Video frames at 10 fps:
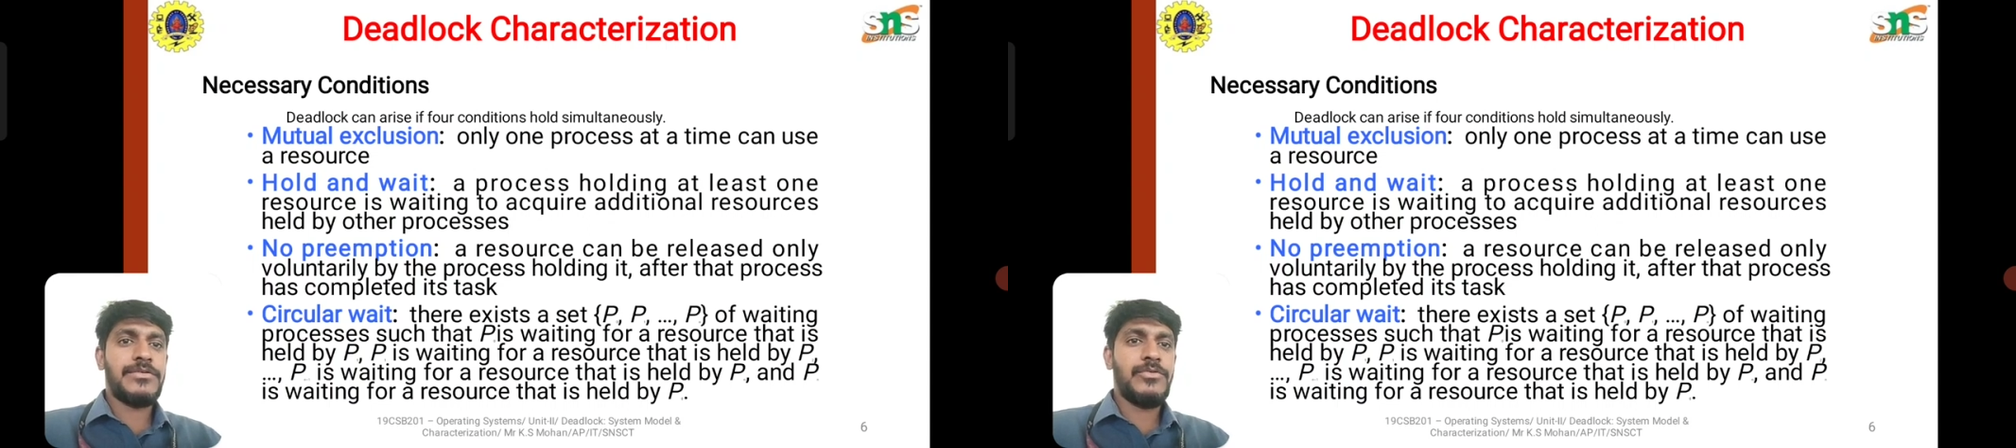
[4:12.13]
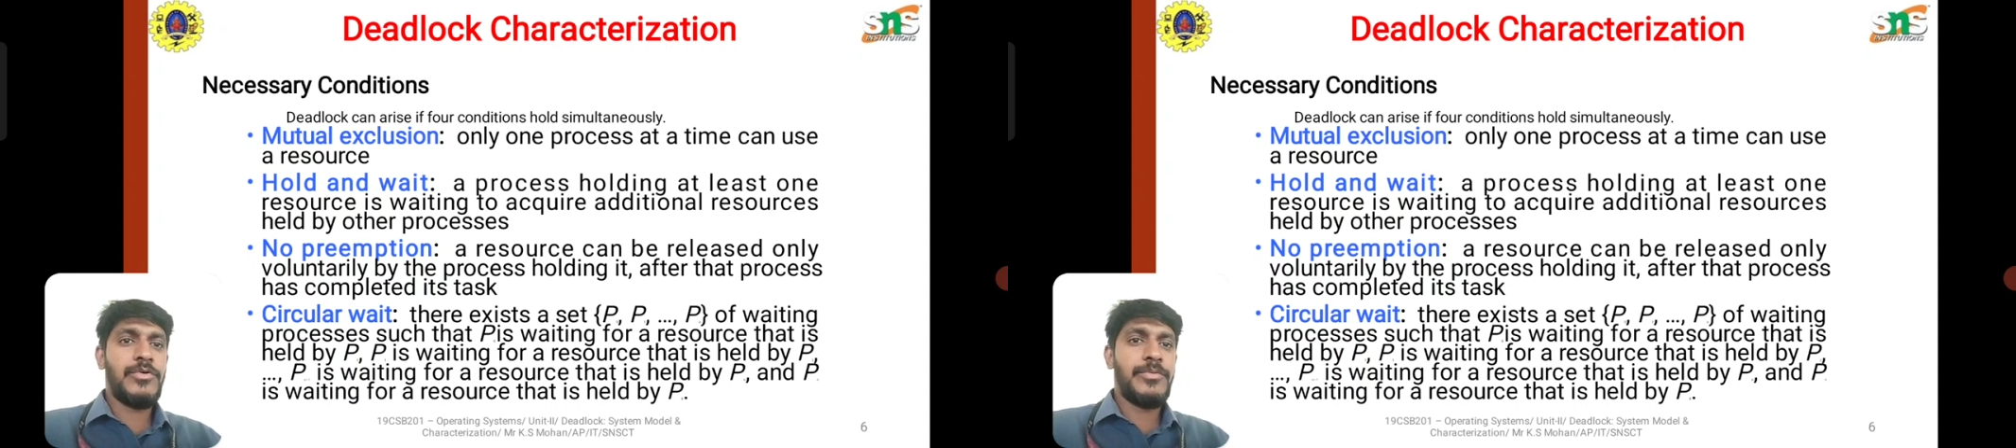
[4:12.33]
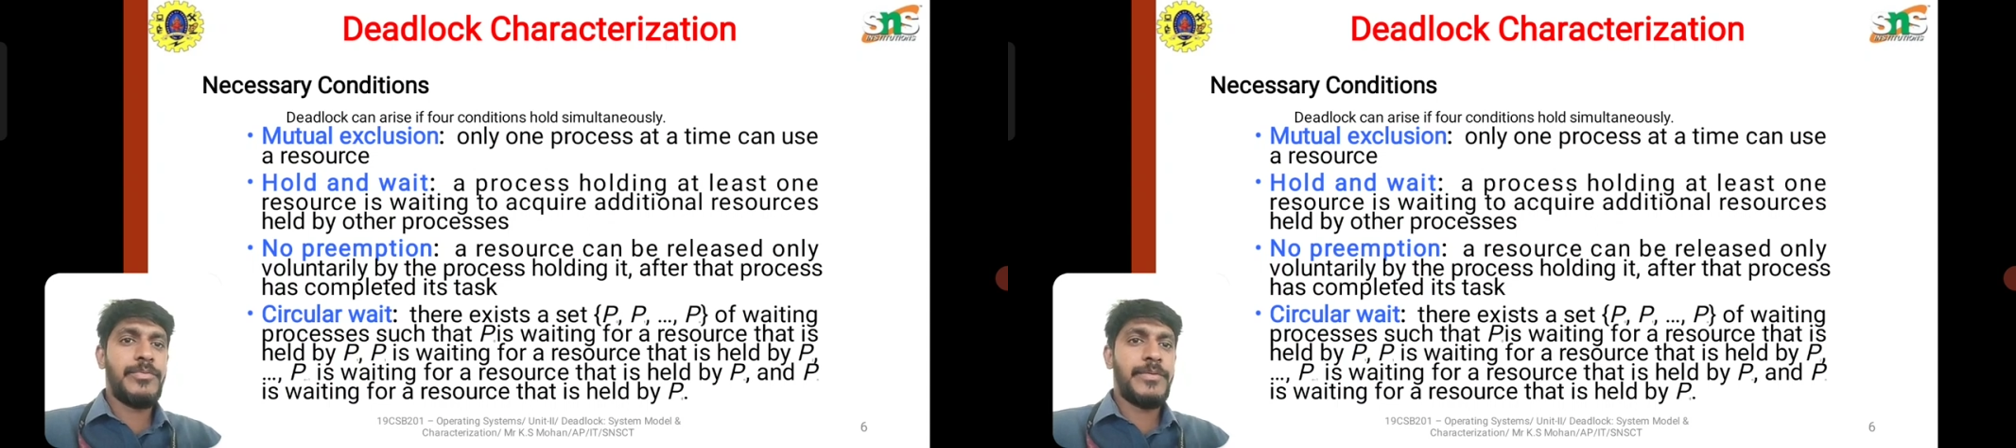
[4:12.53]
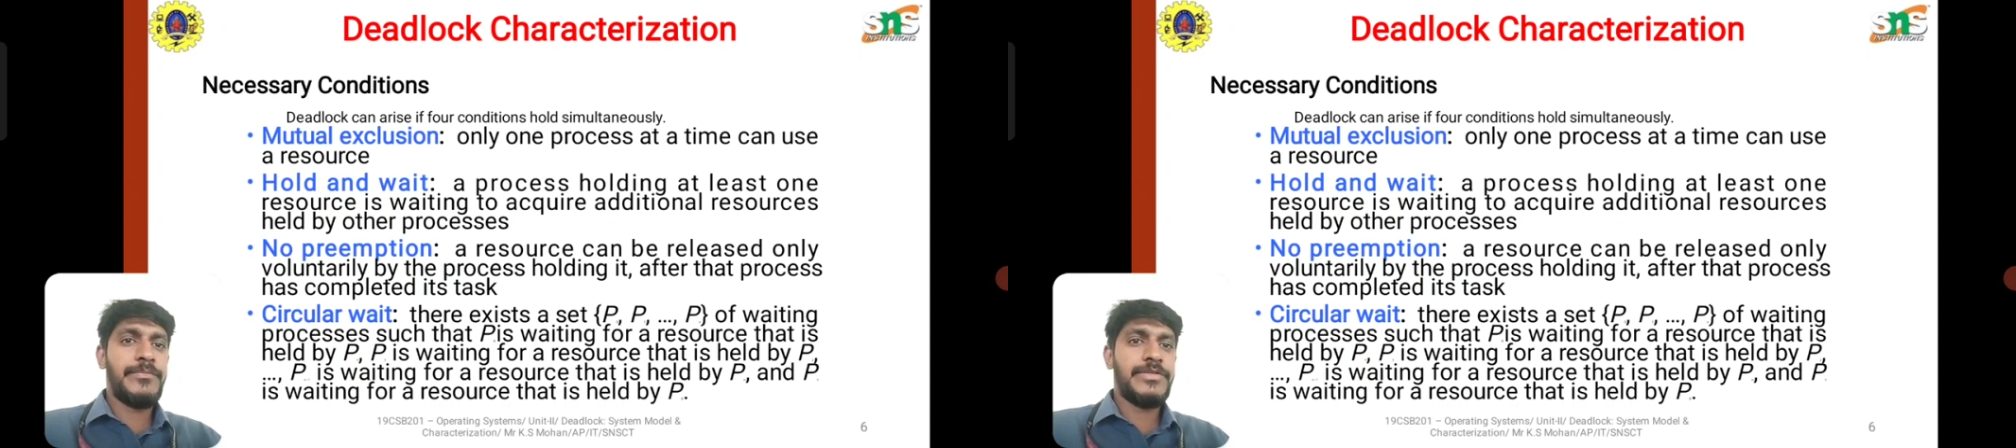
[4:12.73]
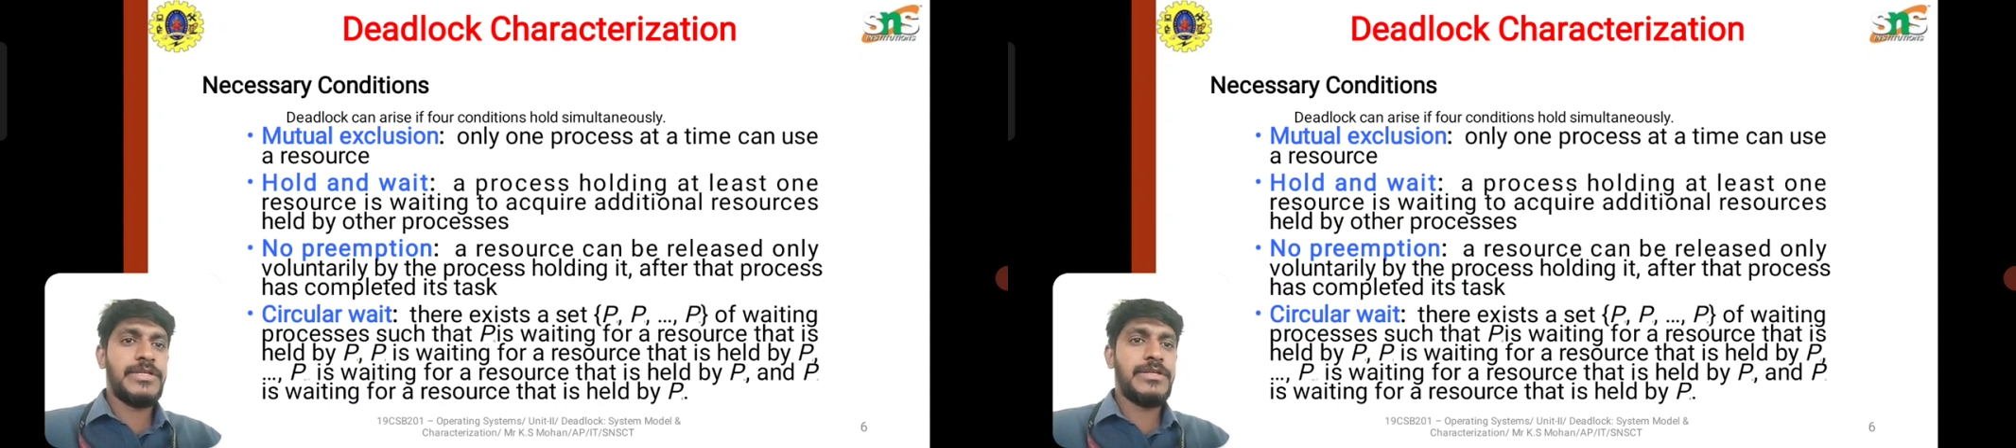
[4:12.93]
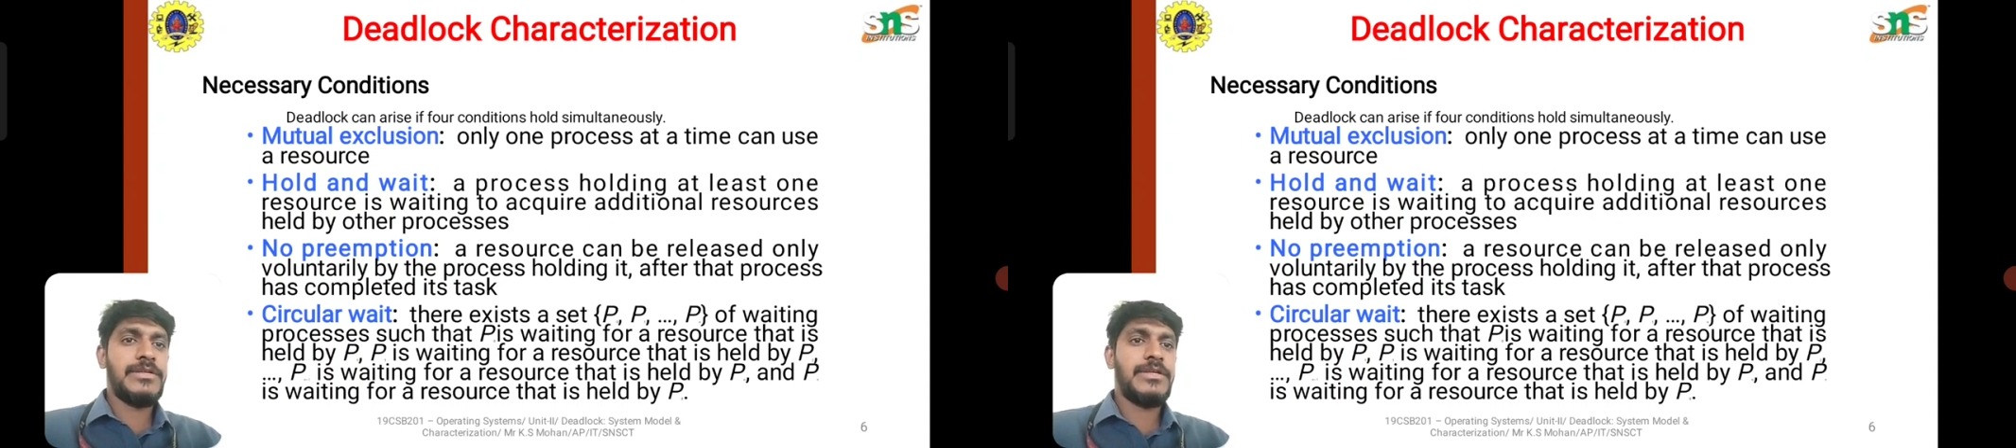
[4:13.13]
No preemption.